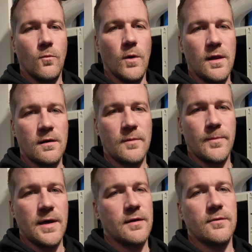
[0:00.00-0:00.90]
Welcome
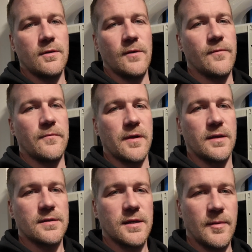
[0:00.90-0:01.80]
back to
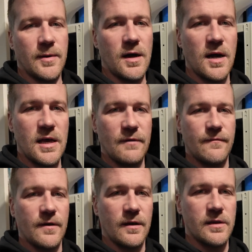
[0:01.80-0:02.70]
Leffafriikki Cinema. I have
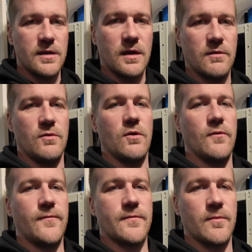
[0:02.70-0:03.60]
finally got
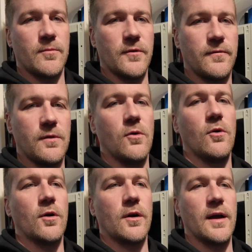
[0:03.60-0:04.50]
off from the
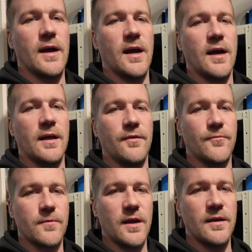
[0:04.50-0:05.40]
floor
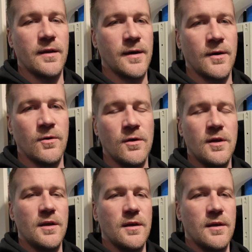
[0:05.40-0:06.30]
and right now
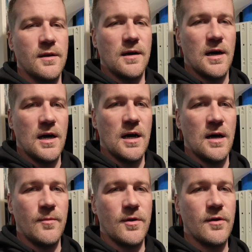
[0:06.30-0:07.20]

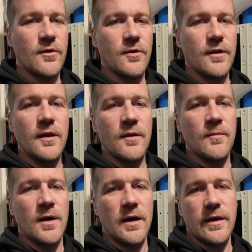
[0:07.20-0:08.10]
I'm here in
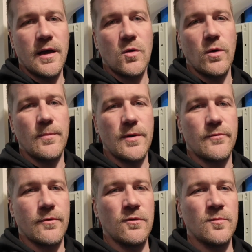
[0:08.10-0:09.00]
my equipment
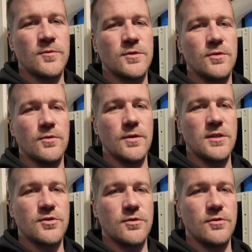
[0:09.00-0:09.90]
room to
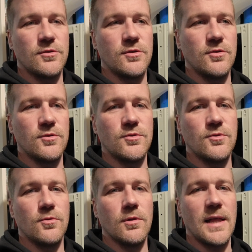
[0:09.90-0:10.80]
introduce you
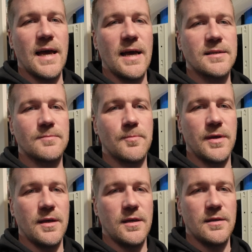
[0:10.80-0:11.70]
to last
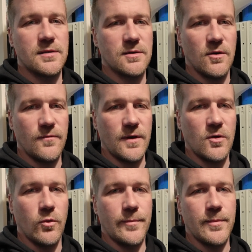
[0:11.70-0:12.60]
piece of
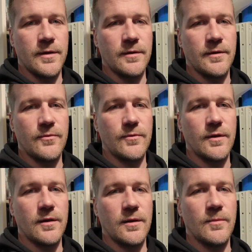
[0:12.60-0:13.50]
equipment
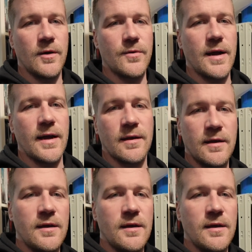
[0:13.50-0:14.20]
really in my rack.